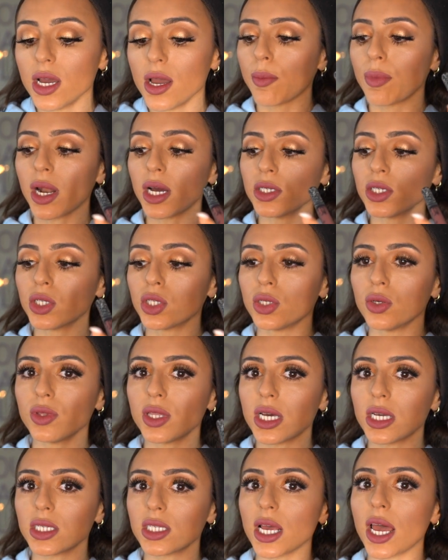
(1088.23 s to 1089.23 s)
But I'll just do
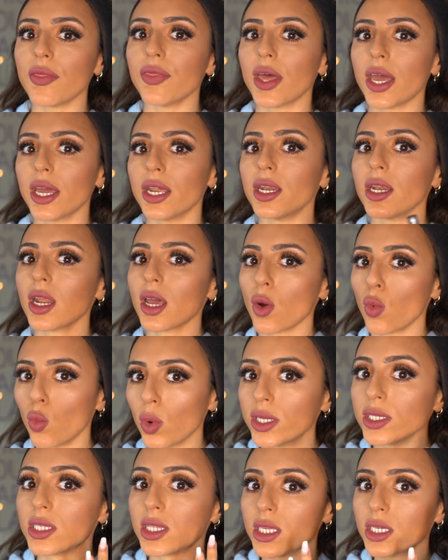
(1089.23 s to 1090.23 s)
this, and then
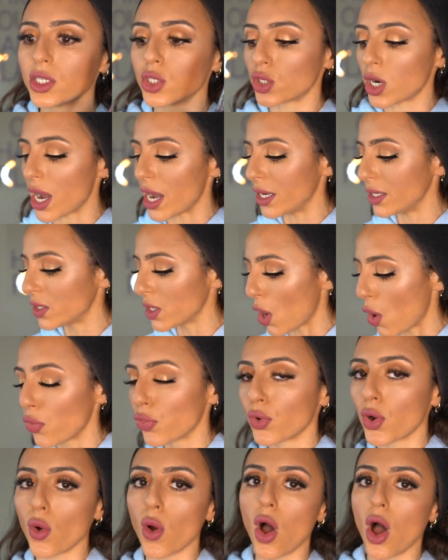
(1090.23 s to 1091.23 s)
once this dries, I'll
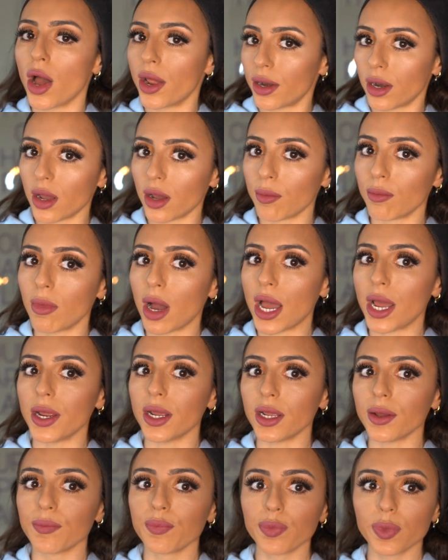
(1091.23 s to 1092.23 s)
throw on
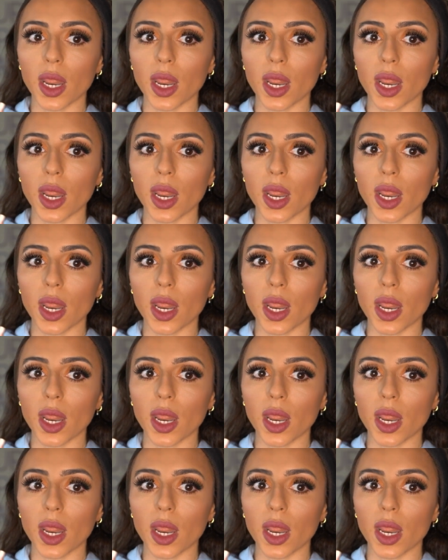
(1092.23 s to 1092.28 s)
my